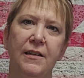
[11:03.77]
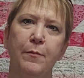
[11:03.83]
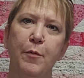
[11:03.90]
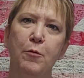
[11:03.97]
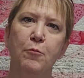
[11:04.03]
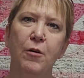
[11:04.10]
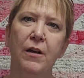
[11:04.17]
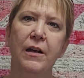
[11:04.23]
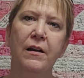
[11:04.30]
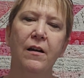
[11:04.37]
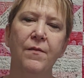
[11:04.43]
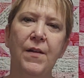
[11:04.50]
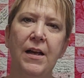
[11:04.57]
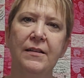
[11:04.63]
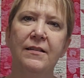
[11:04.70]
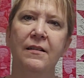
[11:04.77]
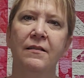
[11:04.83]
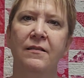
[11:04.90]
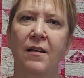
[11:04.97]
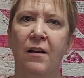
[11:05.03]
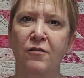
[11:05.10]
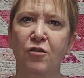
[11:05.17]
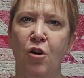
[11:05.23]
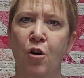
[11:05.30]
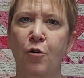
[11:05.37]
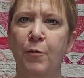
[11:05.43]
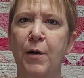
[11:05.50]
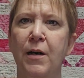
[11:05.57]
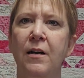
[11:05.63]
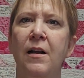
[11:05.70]
I've been working on that since
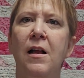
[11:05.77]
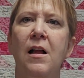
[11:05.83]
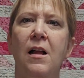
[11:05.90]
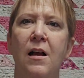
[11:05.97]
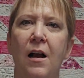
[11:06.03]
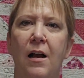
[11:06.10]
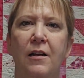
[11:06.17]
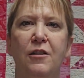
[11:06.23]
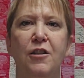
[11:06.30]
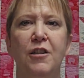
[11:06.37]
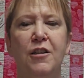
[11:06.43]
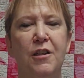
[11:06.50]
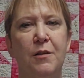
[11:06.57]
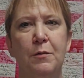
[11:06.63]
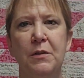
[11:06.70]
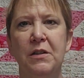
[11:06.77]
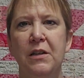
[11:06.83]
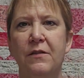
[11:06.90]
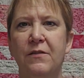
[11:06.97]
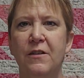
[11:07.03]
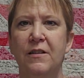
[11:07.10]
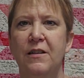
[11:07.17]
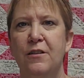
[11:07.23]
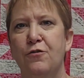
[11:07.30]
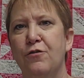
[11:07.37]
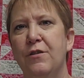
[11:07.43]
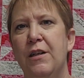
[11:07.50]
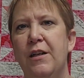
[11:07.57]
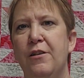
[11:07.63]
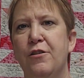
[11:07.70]
October. She just received her
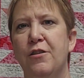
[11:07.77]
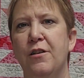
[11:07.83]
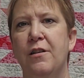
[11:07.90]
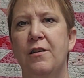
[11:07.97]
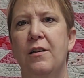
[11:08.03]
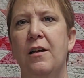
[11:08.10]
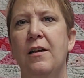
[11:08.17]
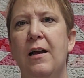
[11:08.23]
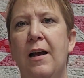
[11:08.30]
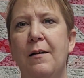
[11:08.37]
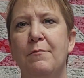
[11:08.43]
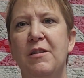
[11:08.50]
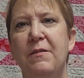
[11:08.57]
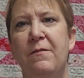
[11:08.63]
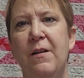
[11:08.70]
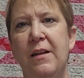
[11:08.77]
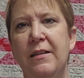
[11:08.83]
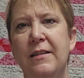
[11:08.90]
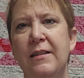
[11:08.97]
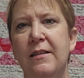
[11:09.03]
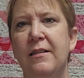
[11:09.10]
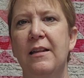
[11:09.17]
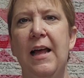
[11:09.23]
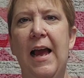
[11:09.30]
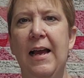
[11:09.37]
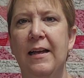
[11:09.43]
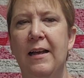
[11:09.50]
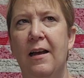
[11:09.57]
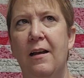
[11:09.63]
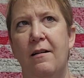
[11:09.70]
dissertation defense
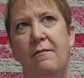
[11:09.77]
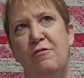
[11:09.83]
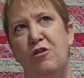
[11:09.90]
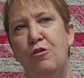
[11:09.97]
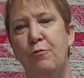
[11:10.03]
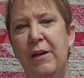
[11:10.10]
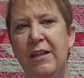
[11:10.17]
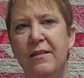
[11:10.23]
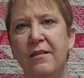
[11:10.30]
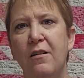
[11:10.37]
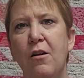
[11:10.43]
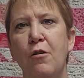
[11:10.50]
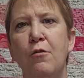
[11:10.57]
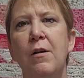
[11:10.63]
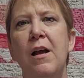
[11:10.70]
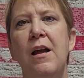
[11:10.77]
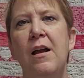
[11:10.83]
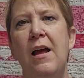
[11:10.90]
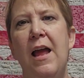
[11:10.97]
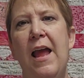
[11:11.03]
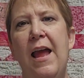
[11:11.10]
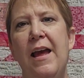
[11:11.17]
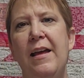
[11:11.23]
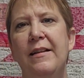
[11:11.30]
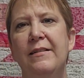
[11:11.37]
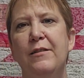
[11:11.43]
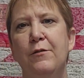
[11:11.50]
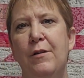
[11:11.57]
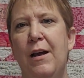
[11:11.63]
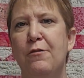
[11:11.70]
2 weeks ago. And
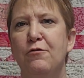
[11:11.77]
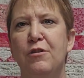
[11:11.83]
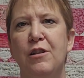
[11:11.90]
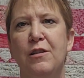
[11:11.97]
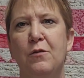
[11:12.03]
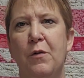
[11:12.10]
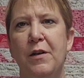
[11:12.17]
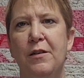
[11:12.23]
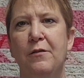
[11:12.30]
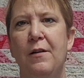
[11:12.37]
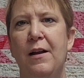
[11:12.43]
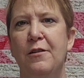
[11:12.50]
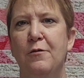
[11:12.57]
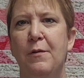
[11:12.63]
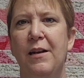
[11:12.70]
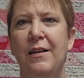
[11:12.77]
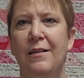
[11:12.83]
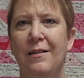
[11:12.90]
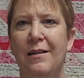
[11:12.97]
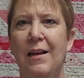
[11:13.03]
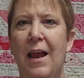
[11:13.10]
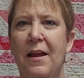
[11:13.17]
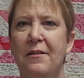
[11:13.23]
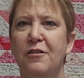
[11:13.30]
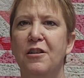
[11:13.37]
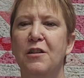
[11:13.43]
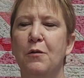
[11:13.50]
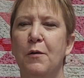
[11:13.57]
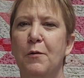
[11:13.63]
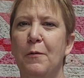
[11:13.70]
so now she's going to graduate and
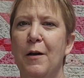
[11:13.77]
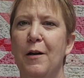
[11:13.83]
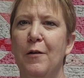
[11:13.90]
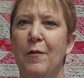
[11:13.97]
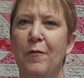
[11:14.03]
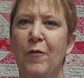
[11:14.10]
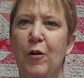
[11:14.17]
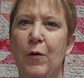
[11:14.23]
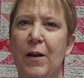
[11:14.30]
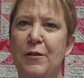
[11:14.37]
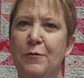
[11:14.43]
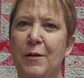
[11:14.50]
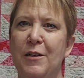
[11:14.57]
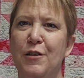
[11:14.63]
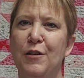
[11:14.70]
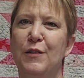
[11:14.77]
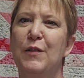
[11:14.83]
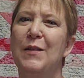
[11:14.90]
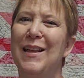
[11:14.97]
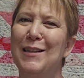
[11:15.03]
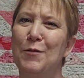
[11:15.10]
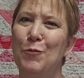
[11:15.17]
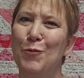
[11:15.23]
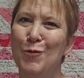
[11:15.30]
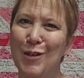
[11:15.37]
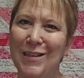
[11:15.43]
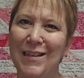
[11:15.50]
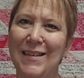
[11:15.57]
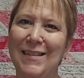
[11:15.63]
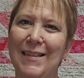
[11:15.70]
she's going to wear it for graduation. So that's
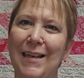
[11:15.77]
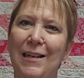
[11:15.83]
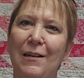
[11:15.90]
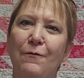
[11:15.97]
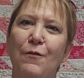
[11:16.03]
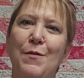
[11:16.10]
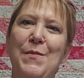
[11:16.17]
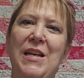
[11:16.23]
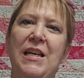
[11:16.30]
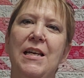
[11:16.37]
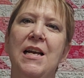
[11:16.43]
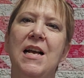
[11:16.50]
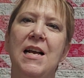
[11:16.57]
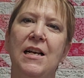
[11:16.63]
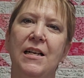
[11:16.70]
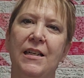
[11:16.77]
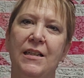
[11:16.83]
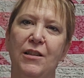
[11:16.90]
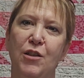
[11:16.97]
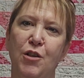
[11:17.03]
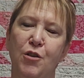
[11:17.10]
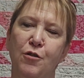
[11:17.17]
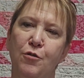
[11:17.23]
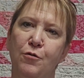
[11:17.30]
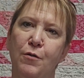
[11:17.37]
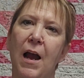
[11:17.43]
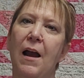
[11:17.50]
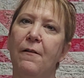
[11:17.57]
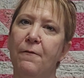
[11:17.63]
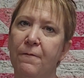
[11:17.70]
really exciting for me, is to
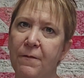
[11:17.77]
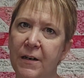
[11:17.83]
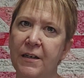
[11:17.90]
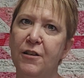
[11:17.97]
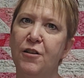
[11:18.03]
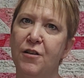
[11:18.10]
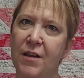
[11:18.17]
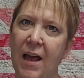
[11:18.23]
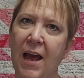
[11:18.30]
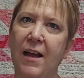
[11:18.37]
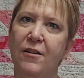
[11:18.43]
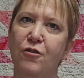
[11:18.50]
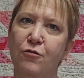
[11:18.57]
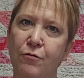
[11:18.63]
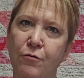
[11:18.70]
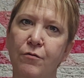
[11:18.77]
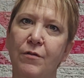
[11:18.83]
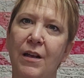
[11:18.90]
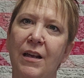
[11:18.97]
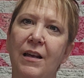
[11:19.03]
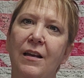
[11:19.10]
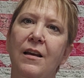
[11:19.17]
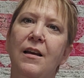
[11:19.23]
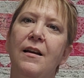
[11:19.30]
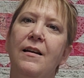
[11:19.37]
have finished that truly